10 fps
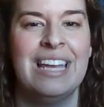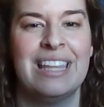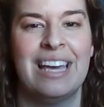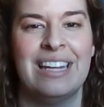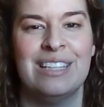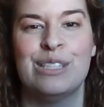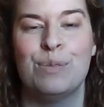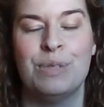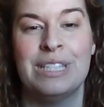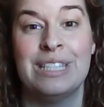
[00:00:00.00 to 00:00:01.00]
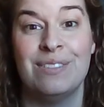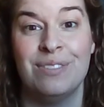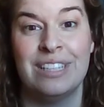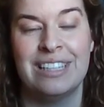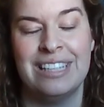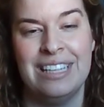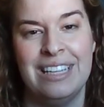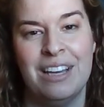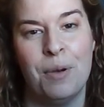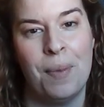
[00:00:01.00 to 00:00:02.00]
that is
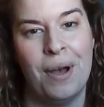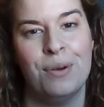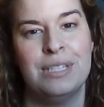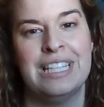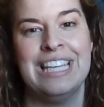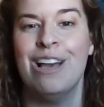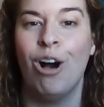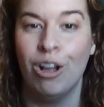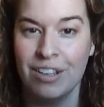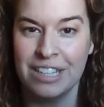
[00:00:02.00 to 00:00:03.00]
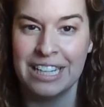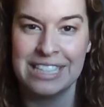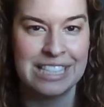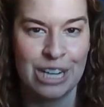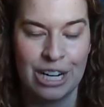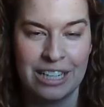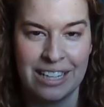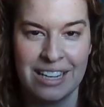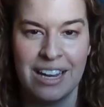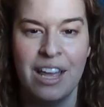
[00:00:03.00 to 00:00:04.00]
specifically about the All of the Lights
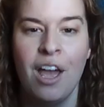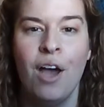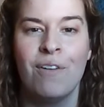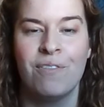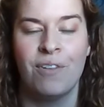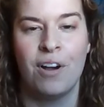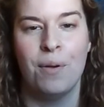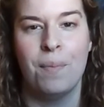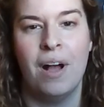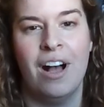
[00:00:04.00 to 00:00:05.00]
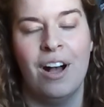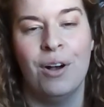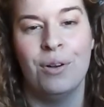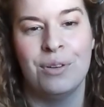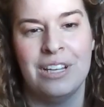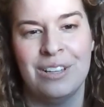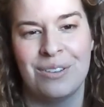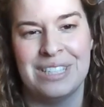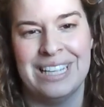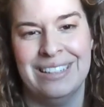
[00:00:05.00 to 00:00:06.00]
cardigan from Joji
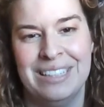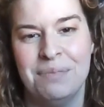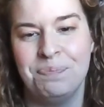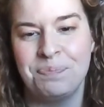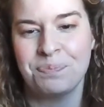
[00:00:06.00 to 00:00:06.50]
Locatelli.